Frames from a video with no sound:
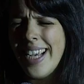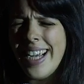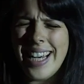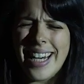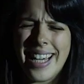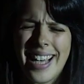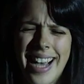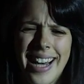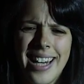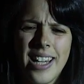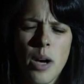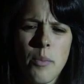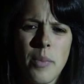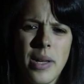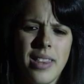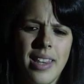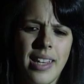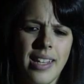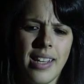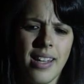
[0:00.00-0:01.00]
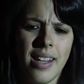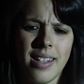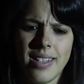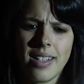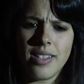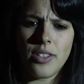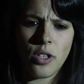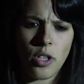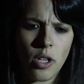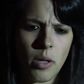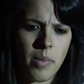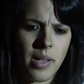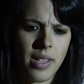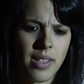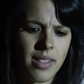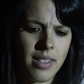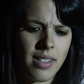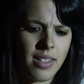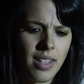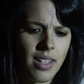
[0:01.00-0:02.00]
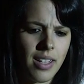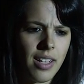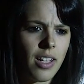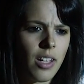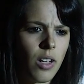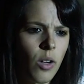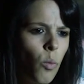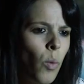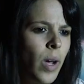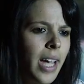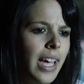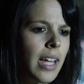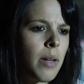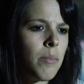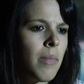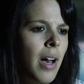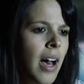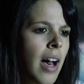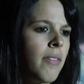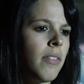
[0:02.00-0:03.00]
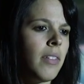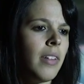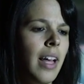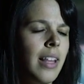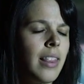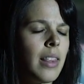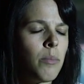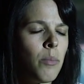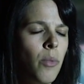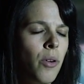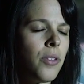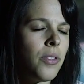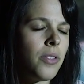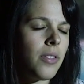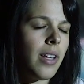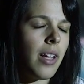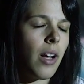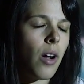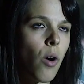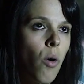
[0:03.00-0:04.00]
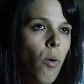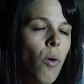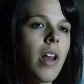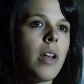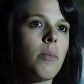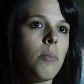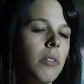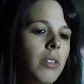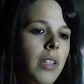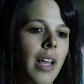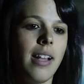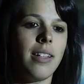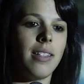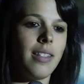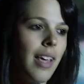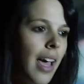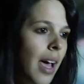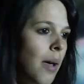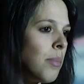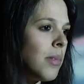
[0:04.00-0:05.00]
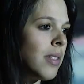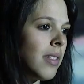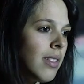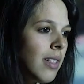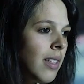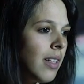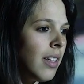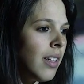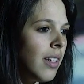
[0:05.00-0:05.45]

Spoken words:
And it kind of got me thinking, because as humans, we can marvel at the most incredible landscapes,